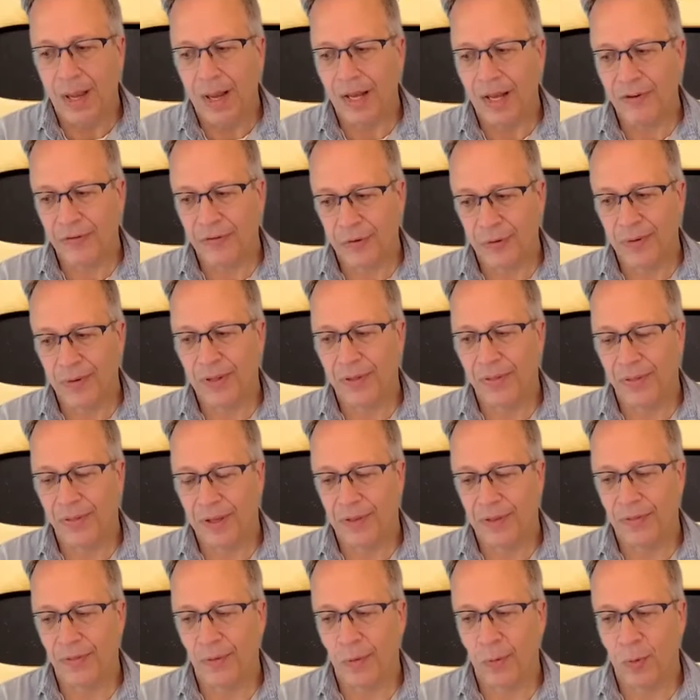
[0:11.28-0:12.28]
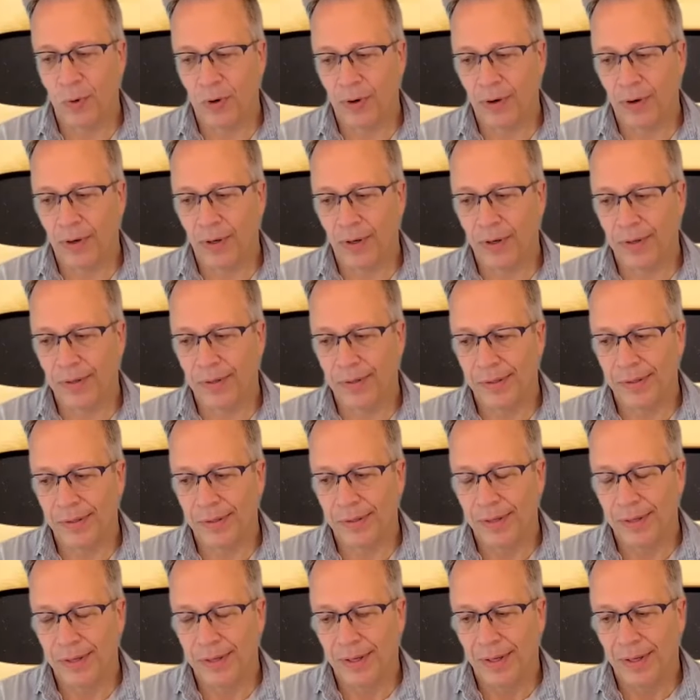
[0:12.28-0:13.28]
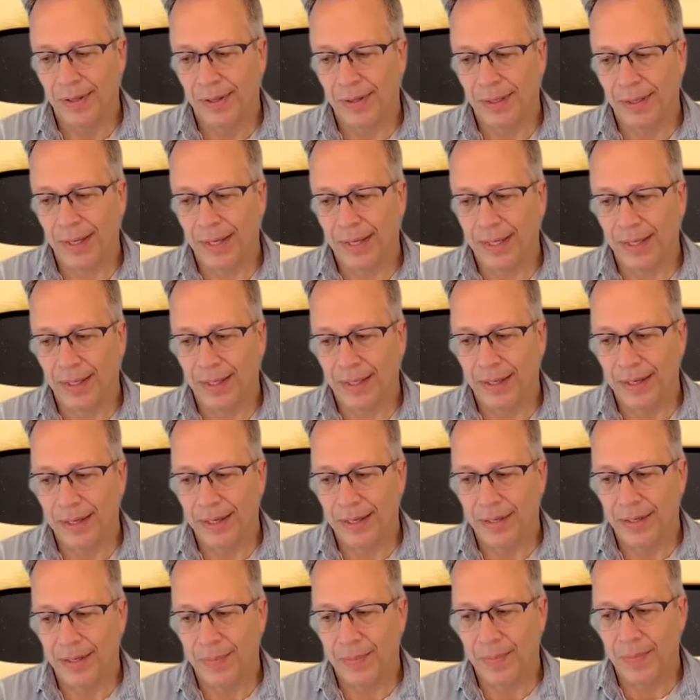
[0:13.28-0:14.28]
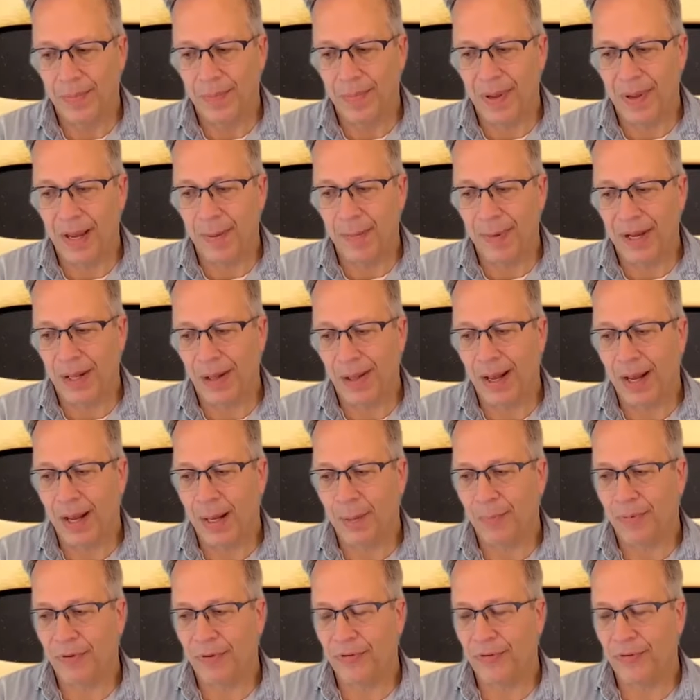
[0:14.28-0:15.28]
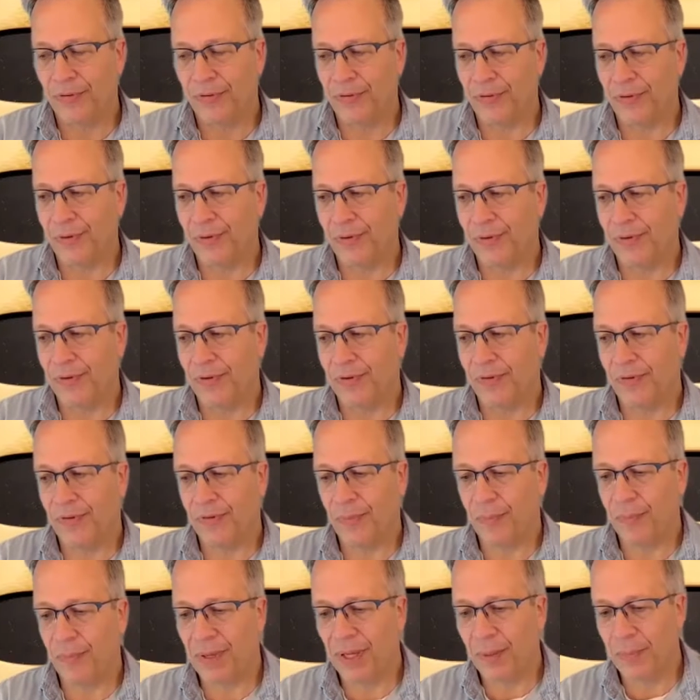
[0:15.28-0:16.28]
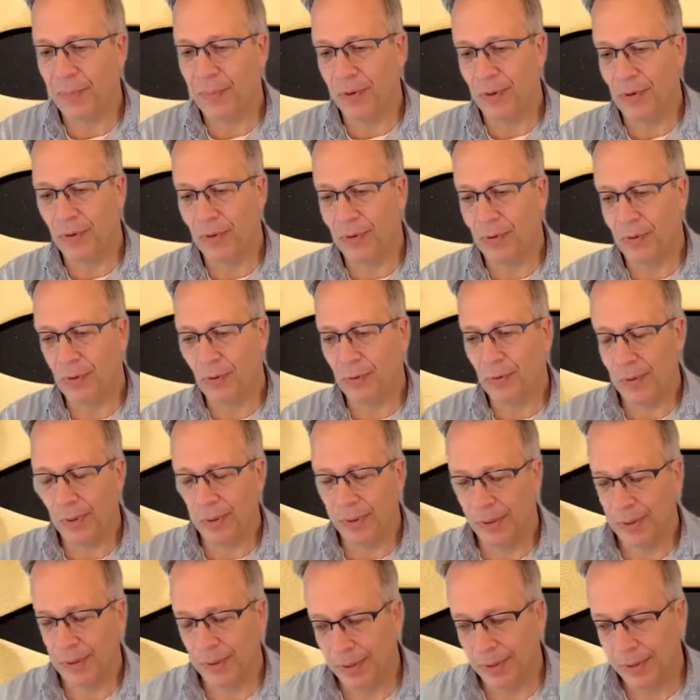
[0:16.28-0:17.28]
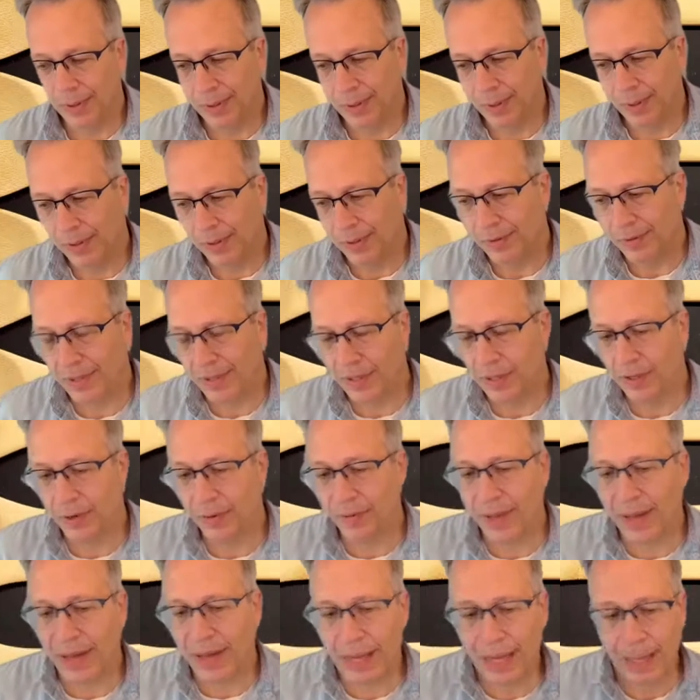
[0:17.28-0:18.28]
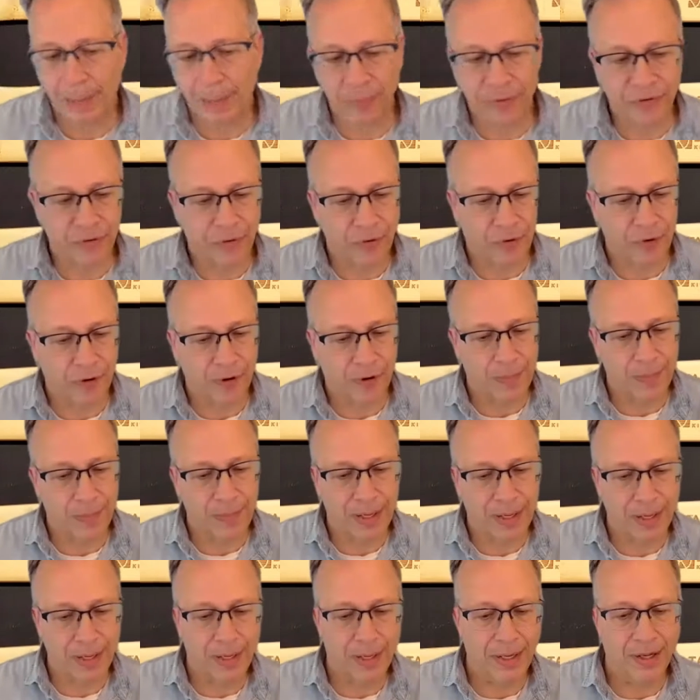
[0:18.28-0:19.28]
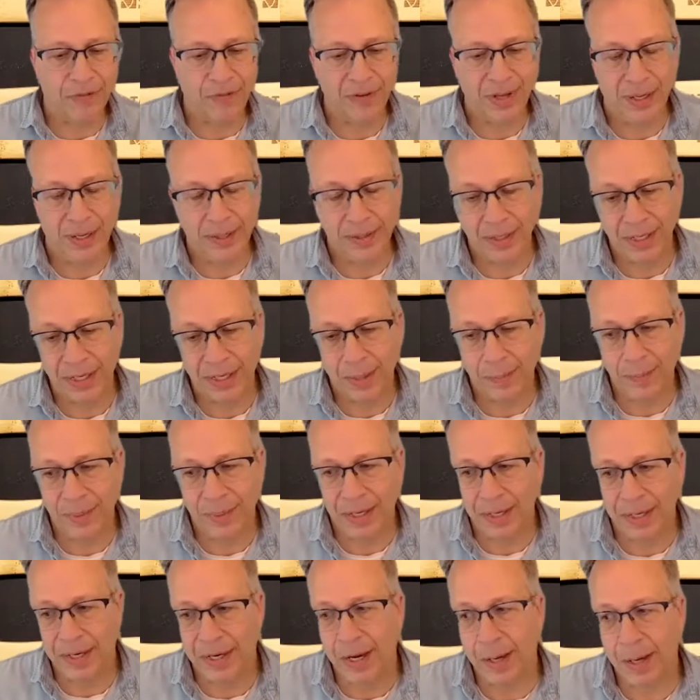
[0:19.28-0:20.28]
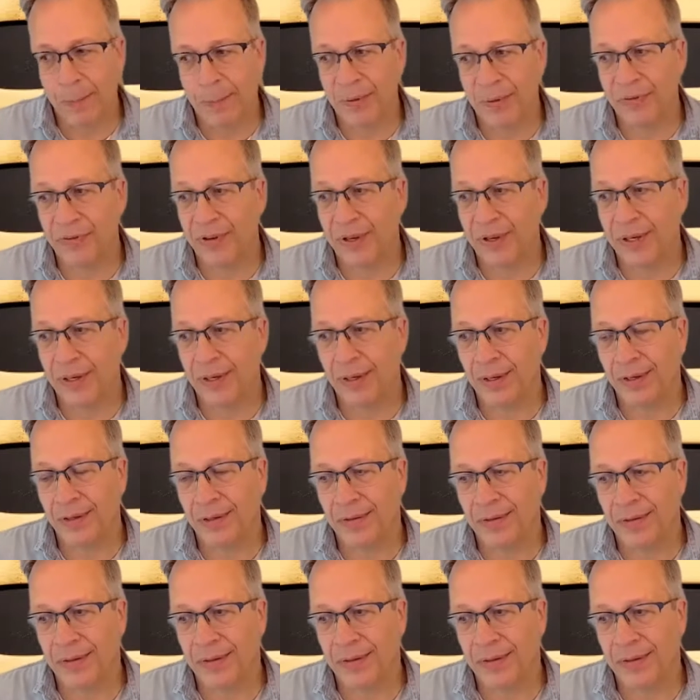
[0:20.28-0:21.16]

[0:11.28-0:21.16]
certainly think the word, like MLOps, people who, the ops term is ending up encompassing